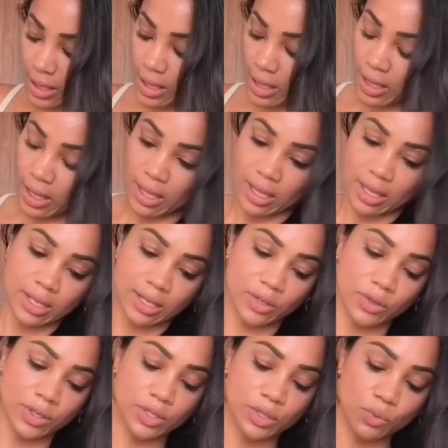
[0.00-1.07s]
And you
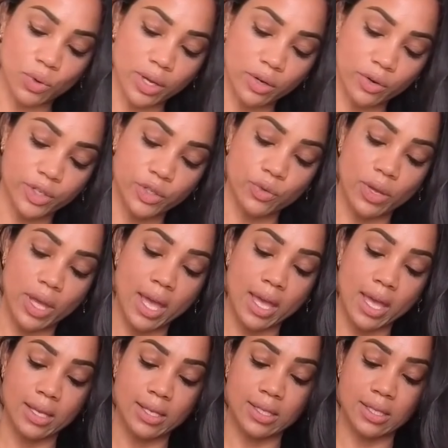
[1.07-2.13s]
can do 1 or 2
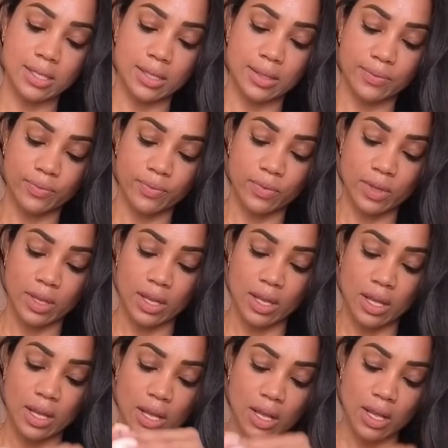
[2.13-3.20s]
eggs.
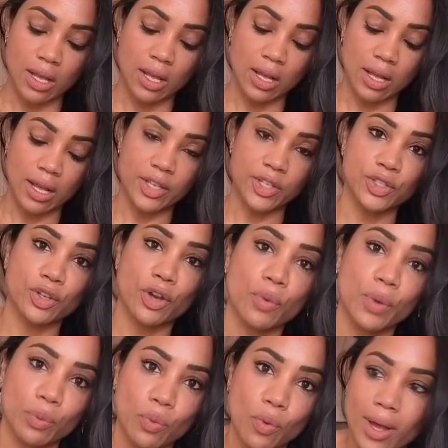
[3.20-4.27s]
I start
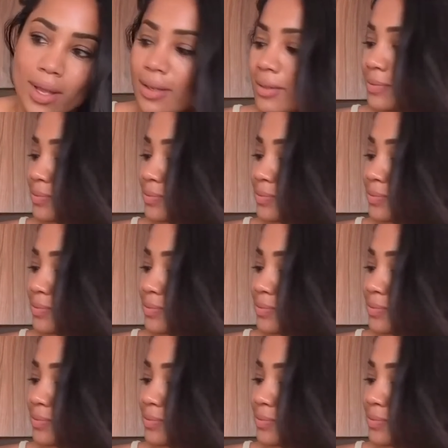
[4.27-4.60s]
with one.